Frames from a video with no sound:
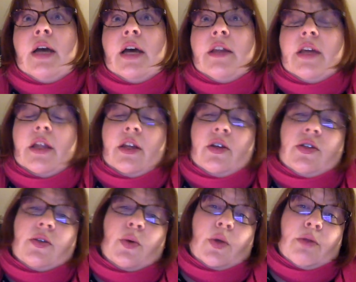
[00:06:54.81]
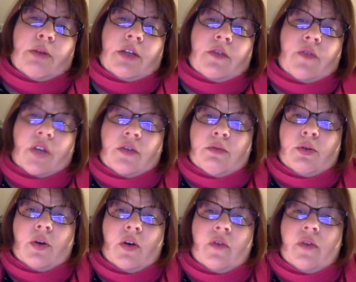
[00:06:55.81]
and that those who are the most
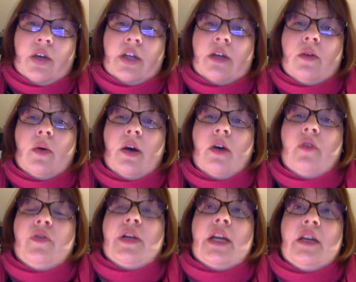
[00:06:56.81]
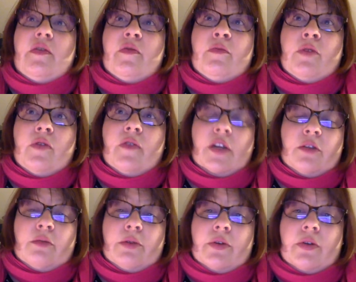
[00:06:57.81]
vulnerable offline are quite often even more
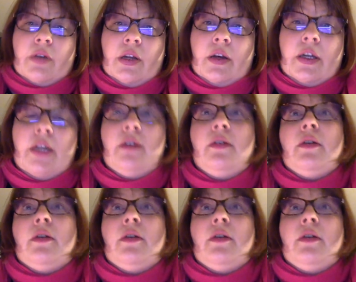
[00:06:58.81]
vulnerable online.